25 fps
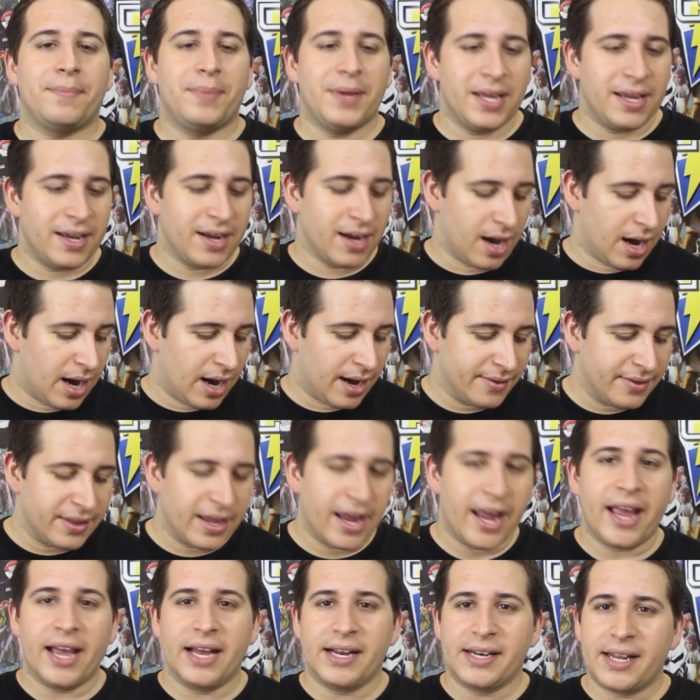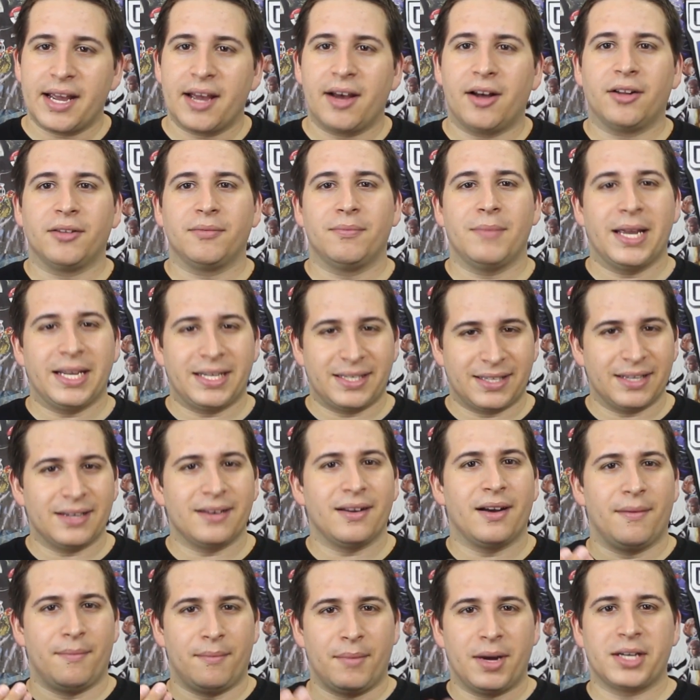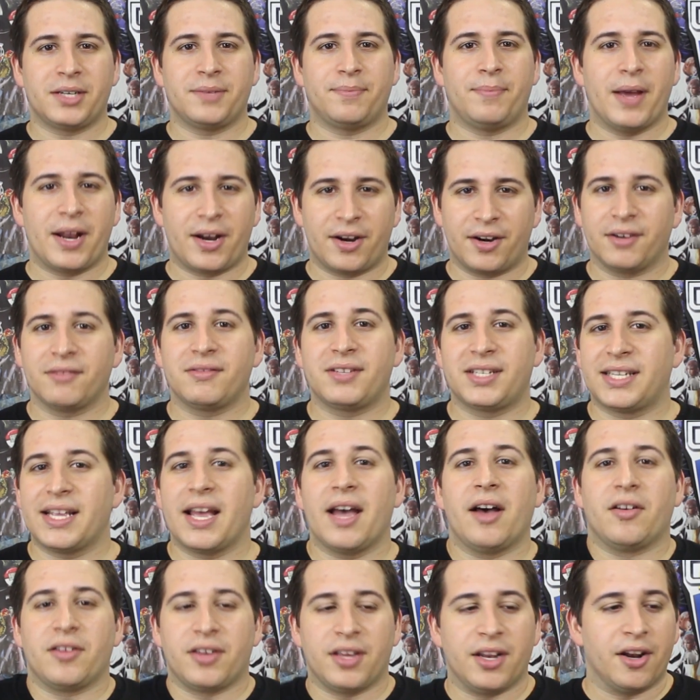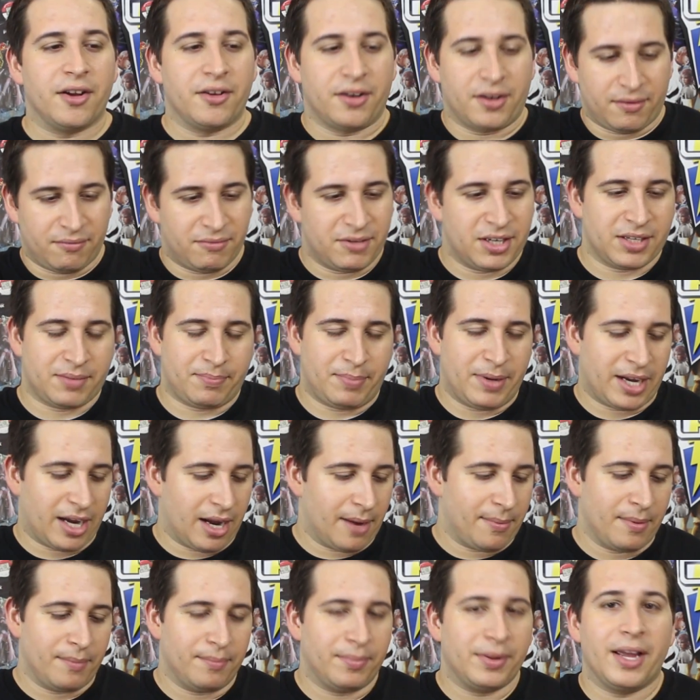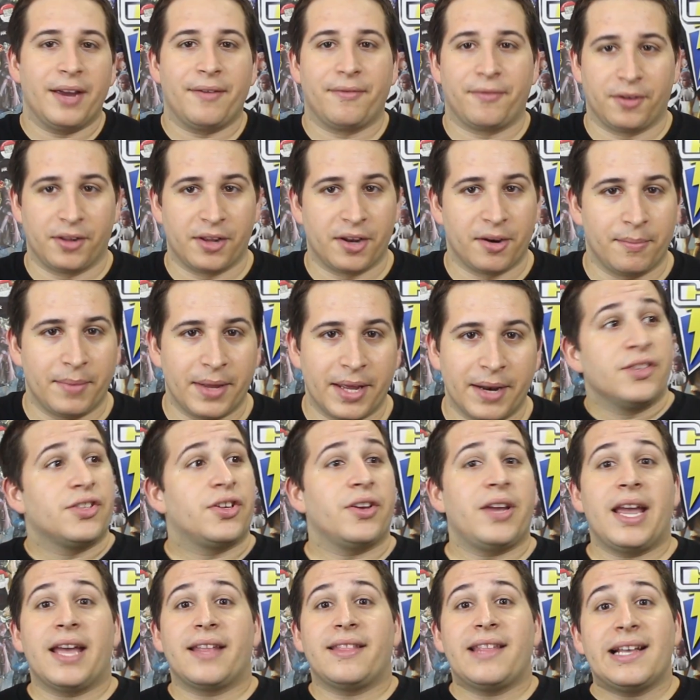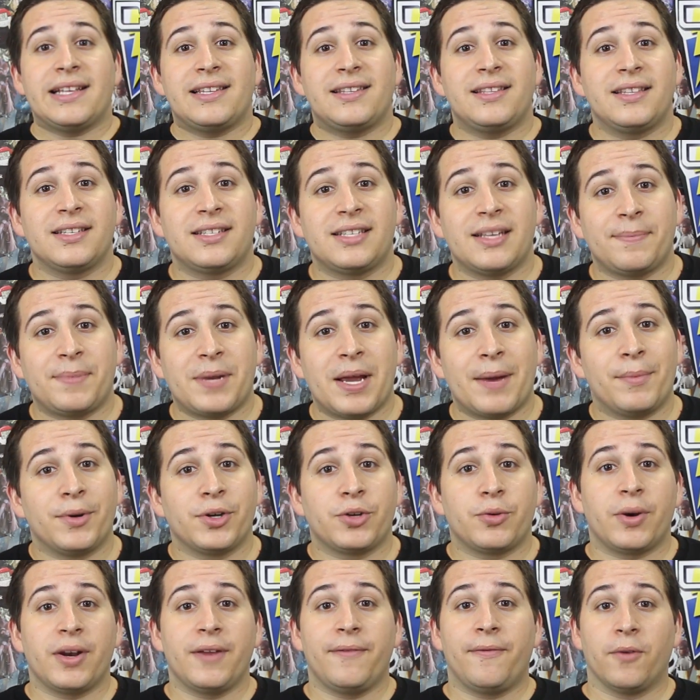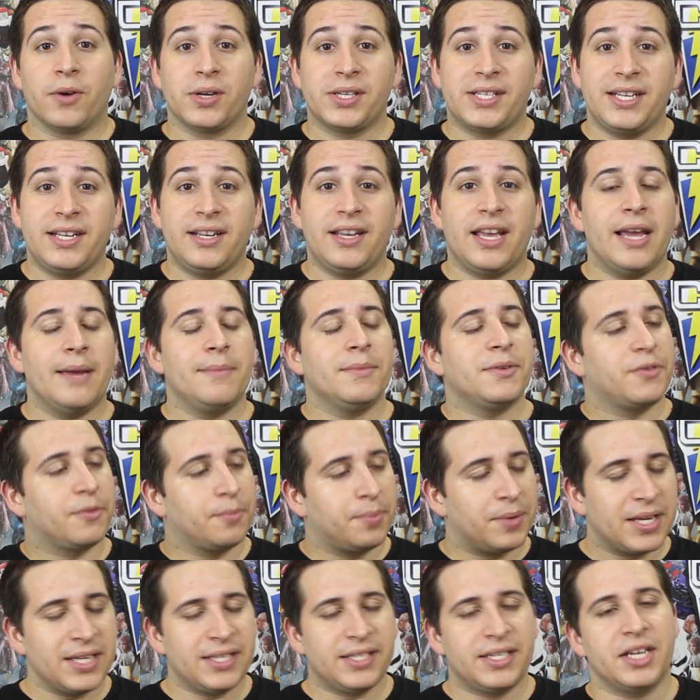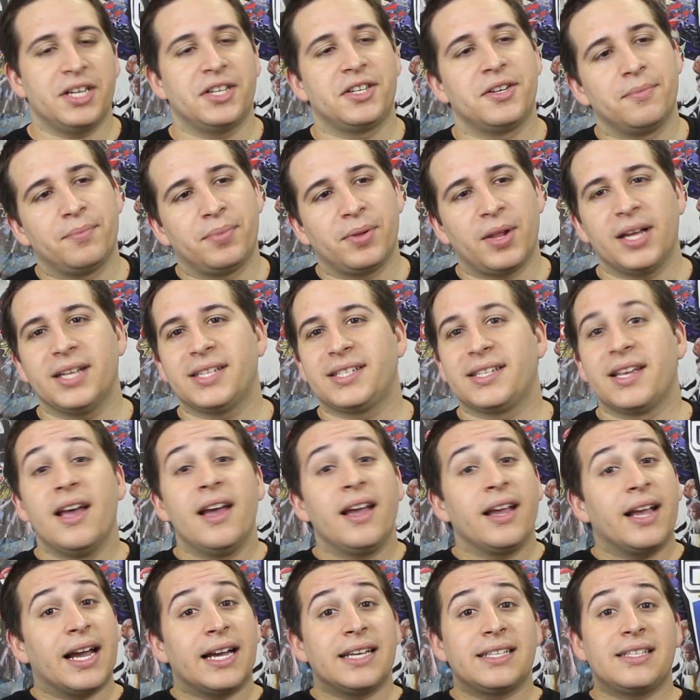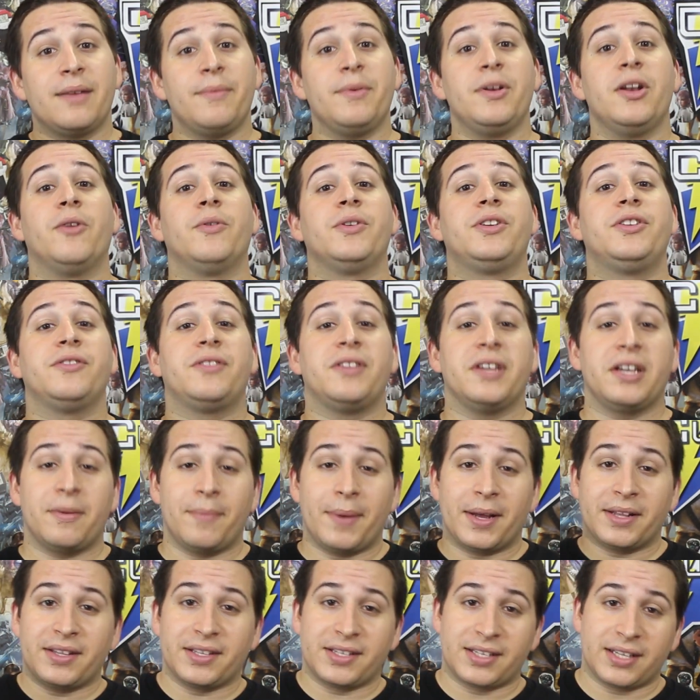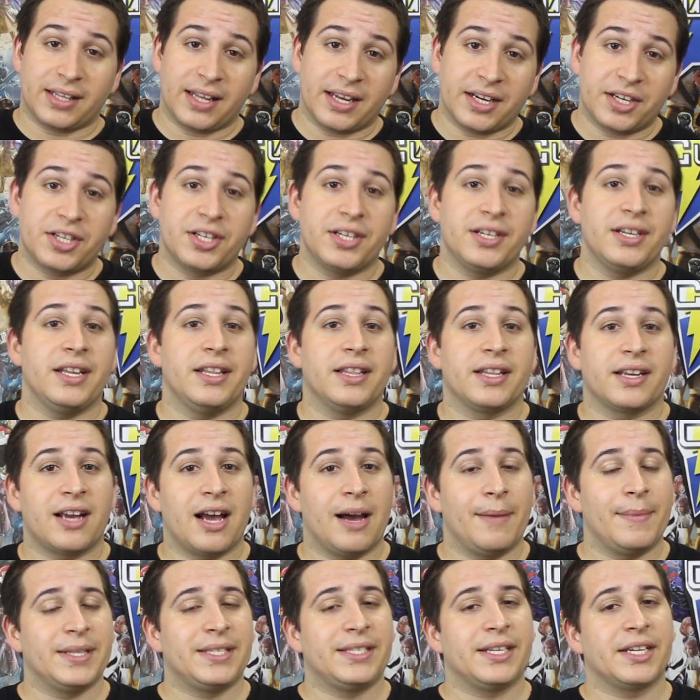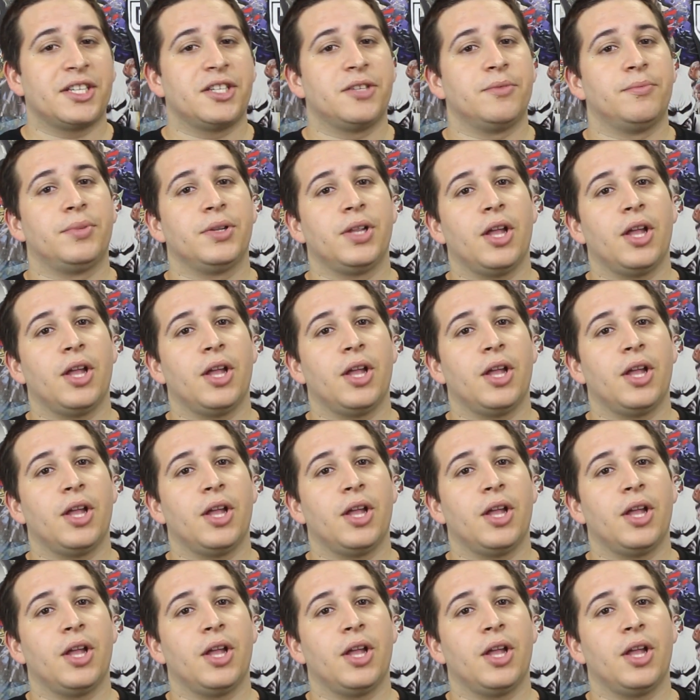it being on the handheld makes it a much better sell, to just pick up and play for a little bit. So yeah, that's the September 2014 games for PlayStation Plus. Guys, let me know what you think about the selection in the comment section